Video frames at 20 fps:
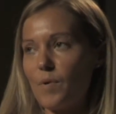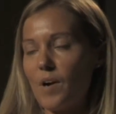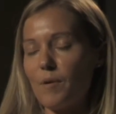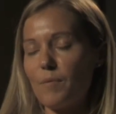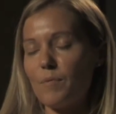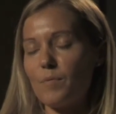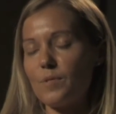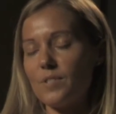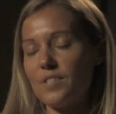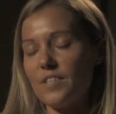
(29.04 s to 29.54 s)

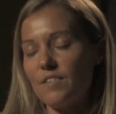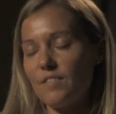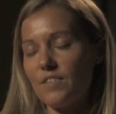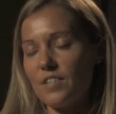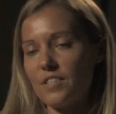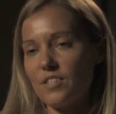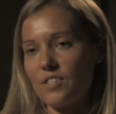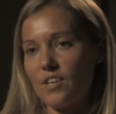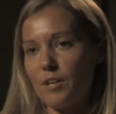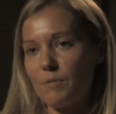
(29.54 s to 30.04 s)
was never
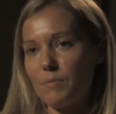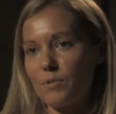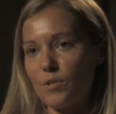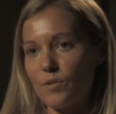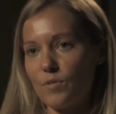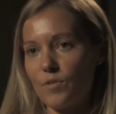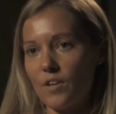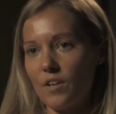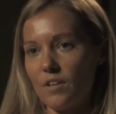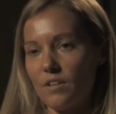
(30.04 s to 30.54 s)
the type to
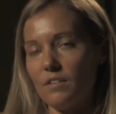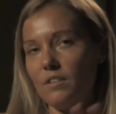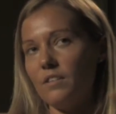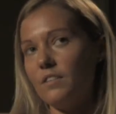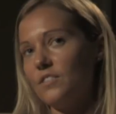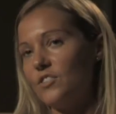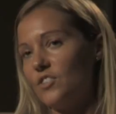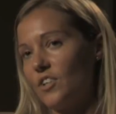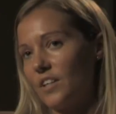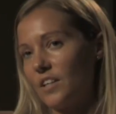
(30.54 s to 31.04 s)
sort of go, oh,
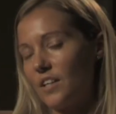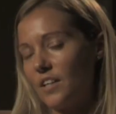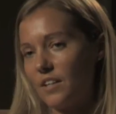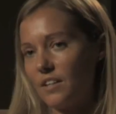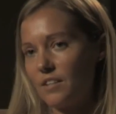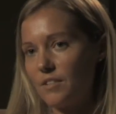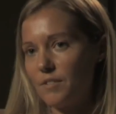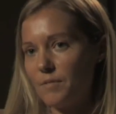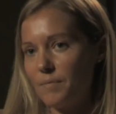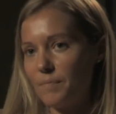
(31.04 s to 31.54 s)
drug
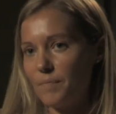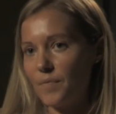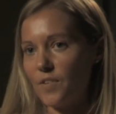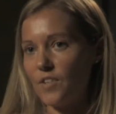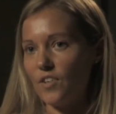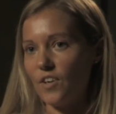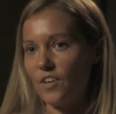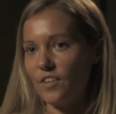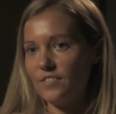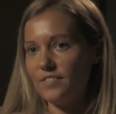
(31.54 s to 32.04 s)
addict, you
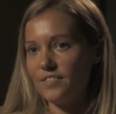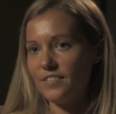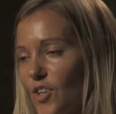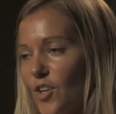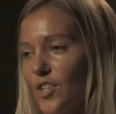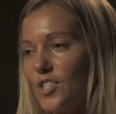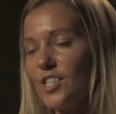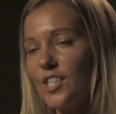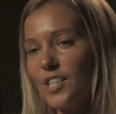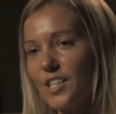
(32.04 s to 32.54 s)
know. And
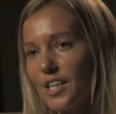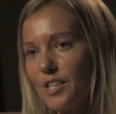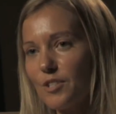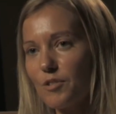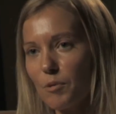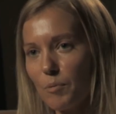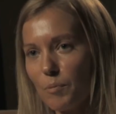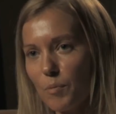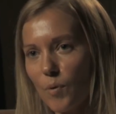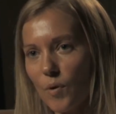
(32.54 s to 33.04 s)
I did get
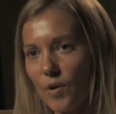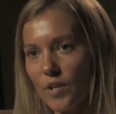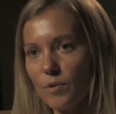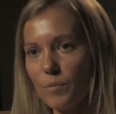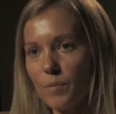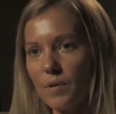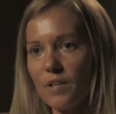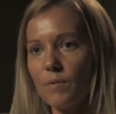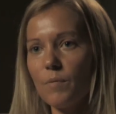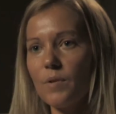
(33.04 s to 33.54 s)
to a point
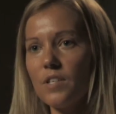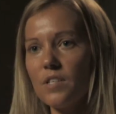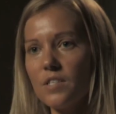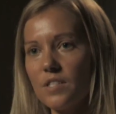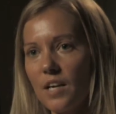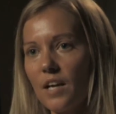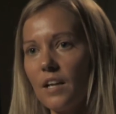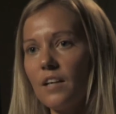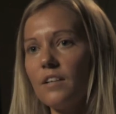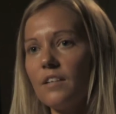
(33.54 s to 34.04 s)
where when you're
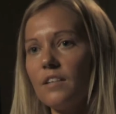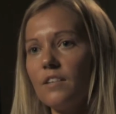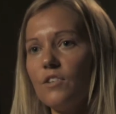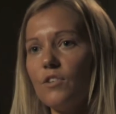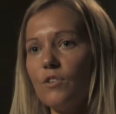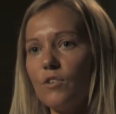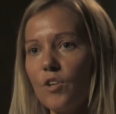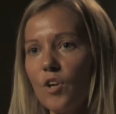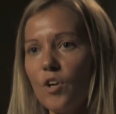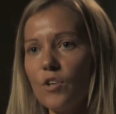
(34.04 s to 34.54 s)
telling
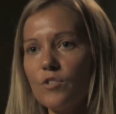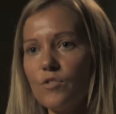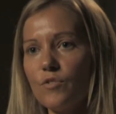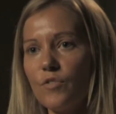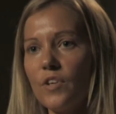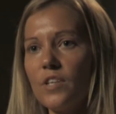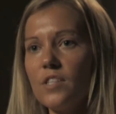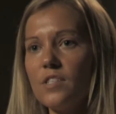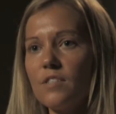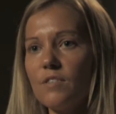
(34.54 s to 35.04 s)
your close
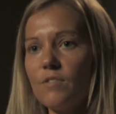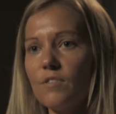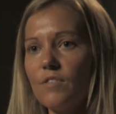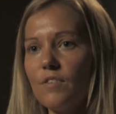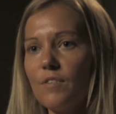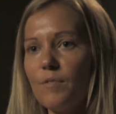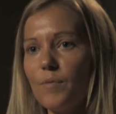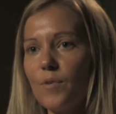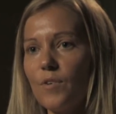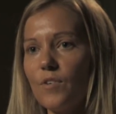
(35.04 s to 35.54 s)
friends
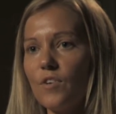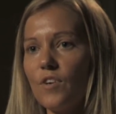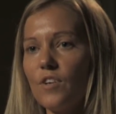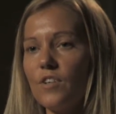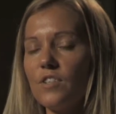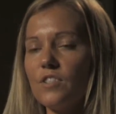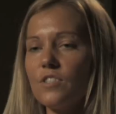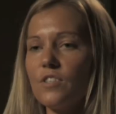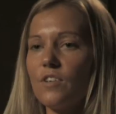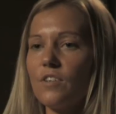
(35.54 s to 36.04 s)
and whatnot,
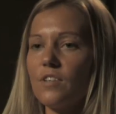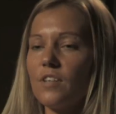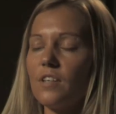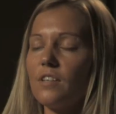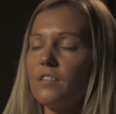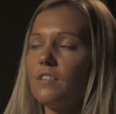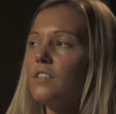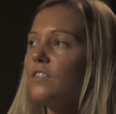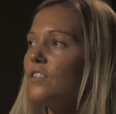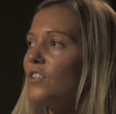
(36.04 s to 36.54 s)
you sort of think,
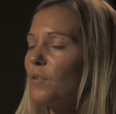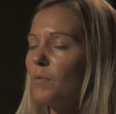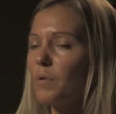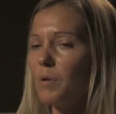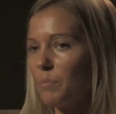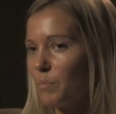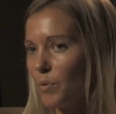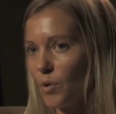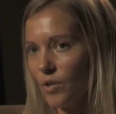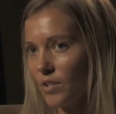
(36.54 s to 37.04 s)
oh, I don't want
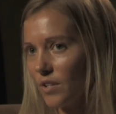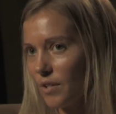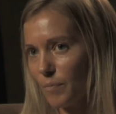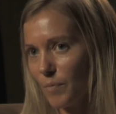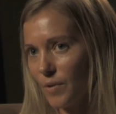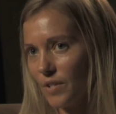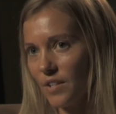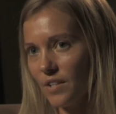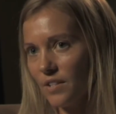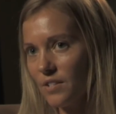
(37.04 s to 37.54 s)
to burden them
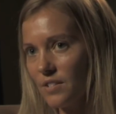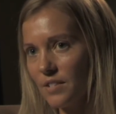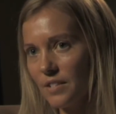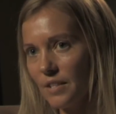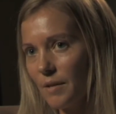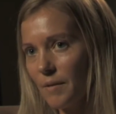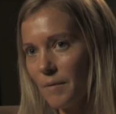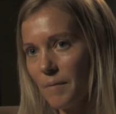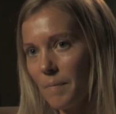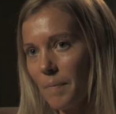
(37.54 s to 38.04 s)
with this.
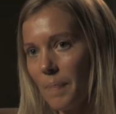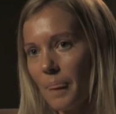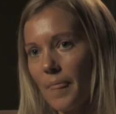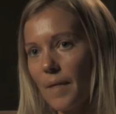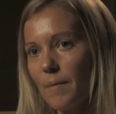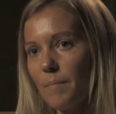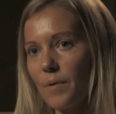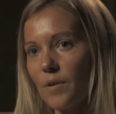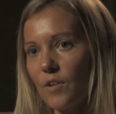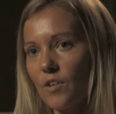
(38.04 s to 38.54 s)

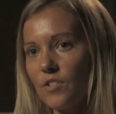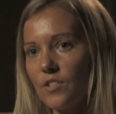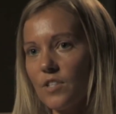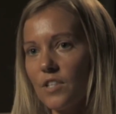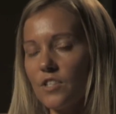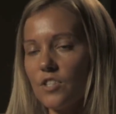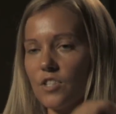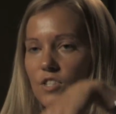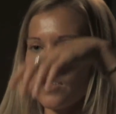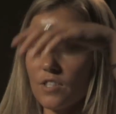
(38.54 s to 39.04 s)
Because
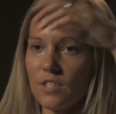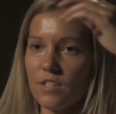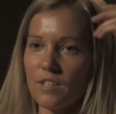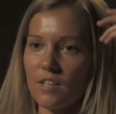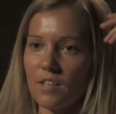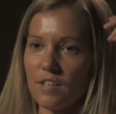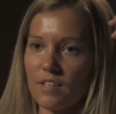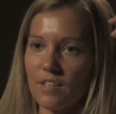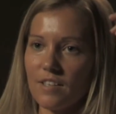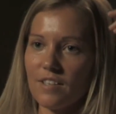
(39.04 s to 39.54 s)
they're
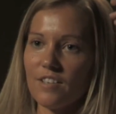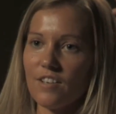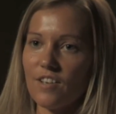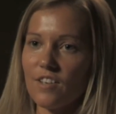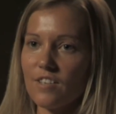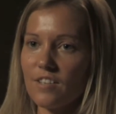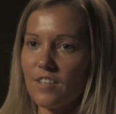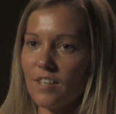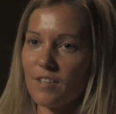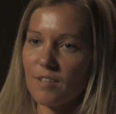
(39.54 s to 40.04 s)

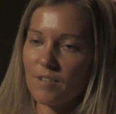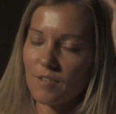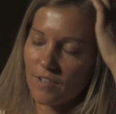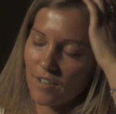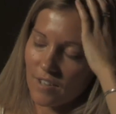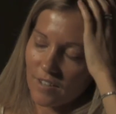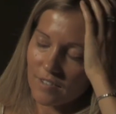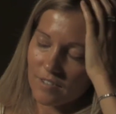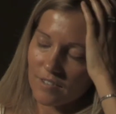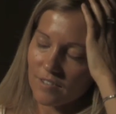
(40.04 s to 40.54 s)

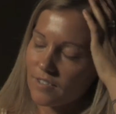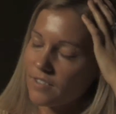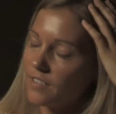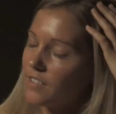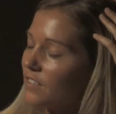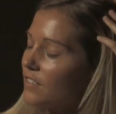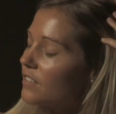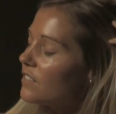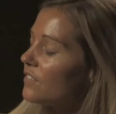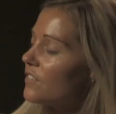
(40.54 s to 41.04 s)
going,
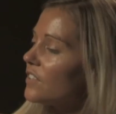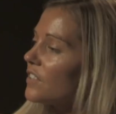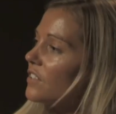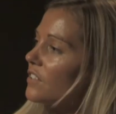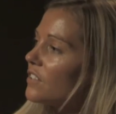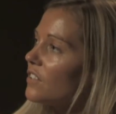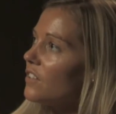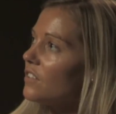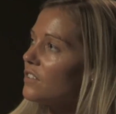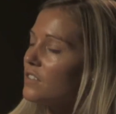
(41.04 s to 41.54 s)
oh, for
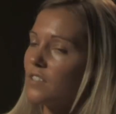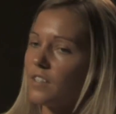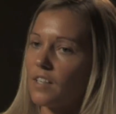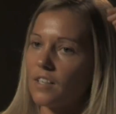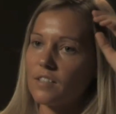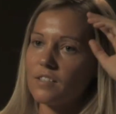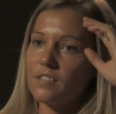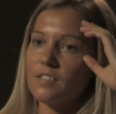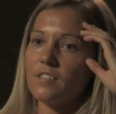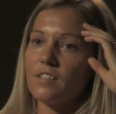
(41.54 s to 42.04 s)
God's
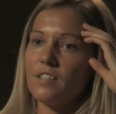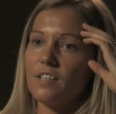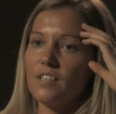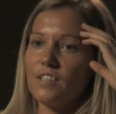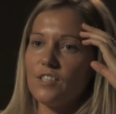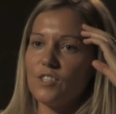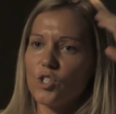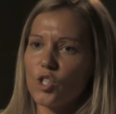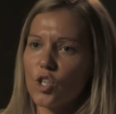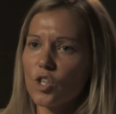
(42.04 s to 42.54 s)
sakes,
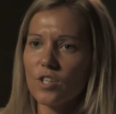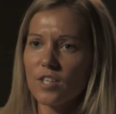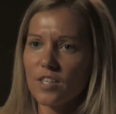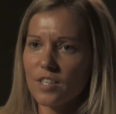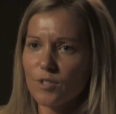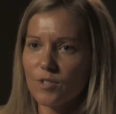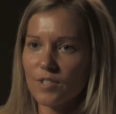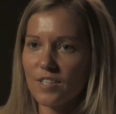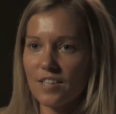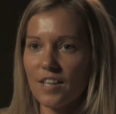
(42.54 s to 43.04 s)
do
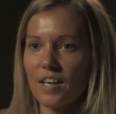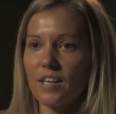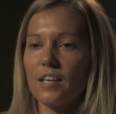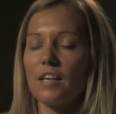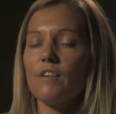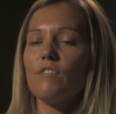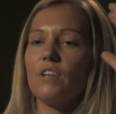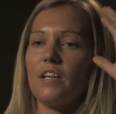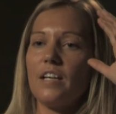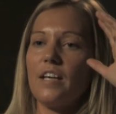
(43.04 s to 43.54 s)
this. Or they
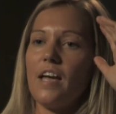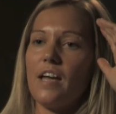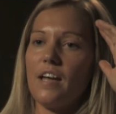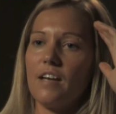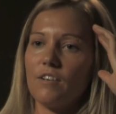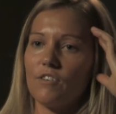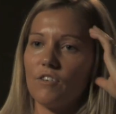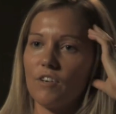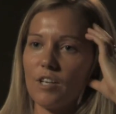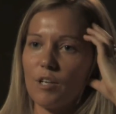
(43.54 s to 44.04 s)
get really
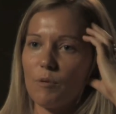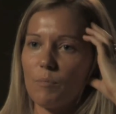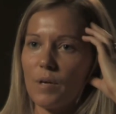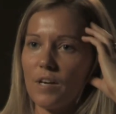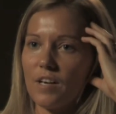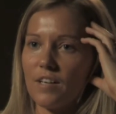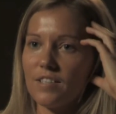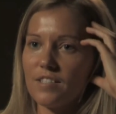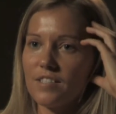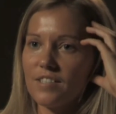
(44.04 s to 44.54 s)
angry
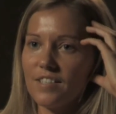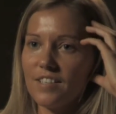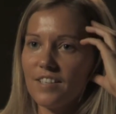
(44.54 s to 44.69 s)
about